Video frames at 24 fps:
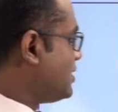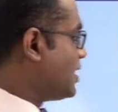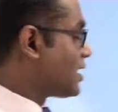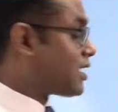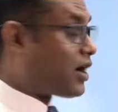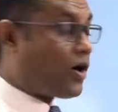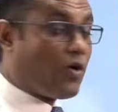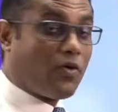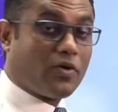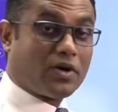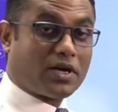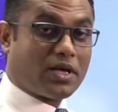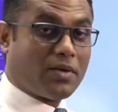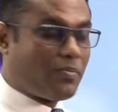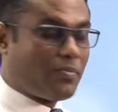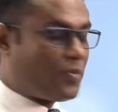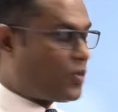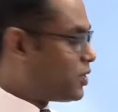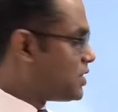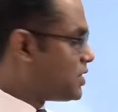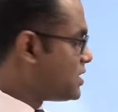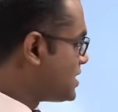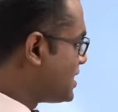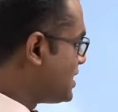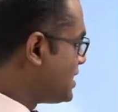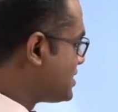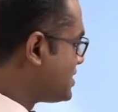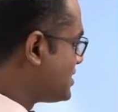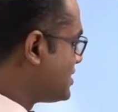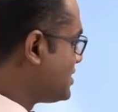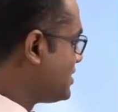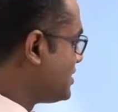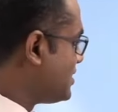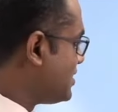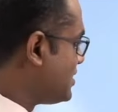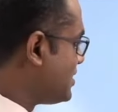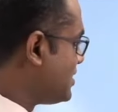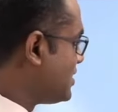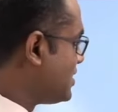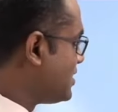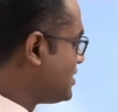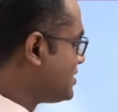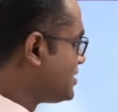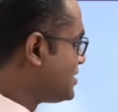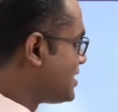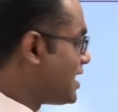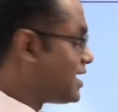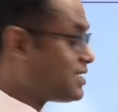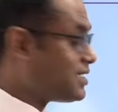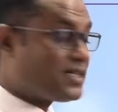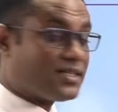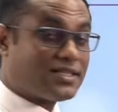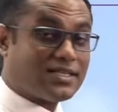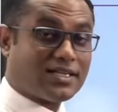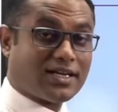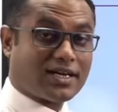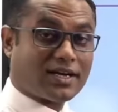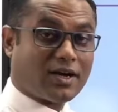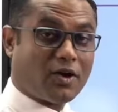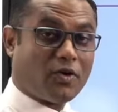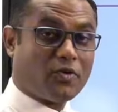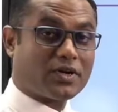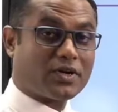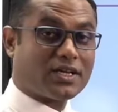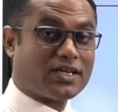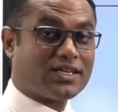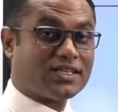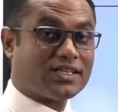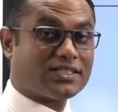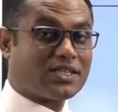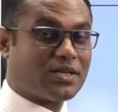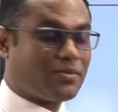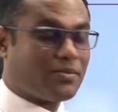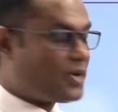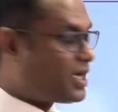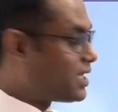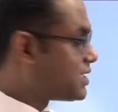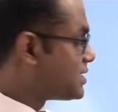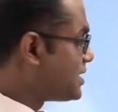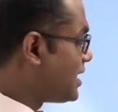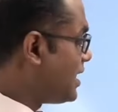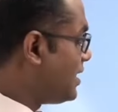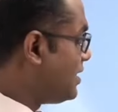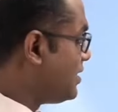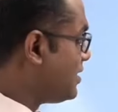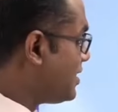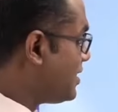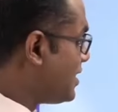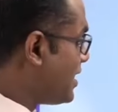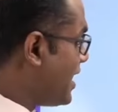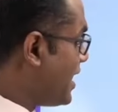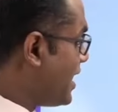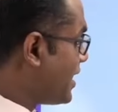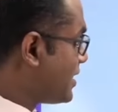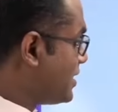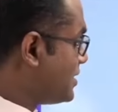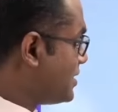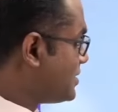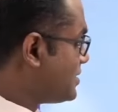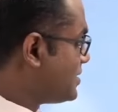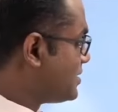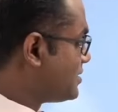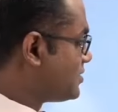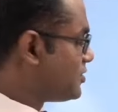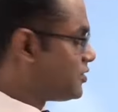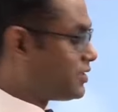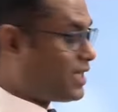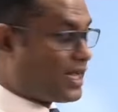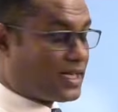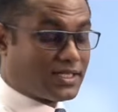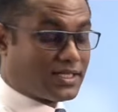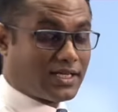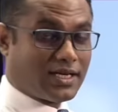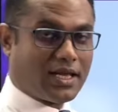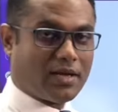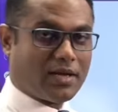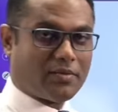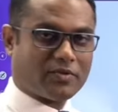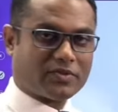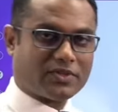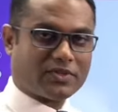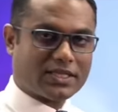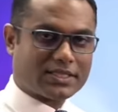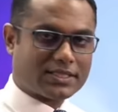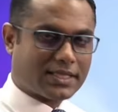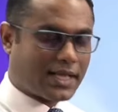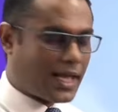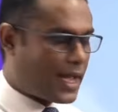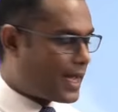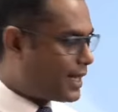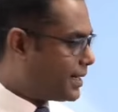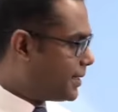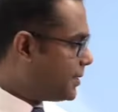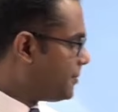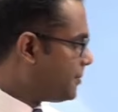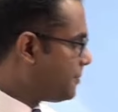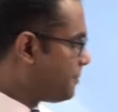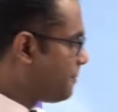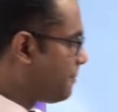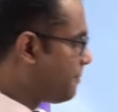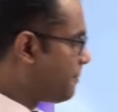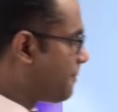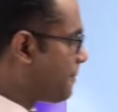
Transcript: Accounting policies, changes in accounting estimates and errors. So that is the name of the standard.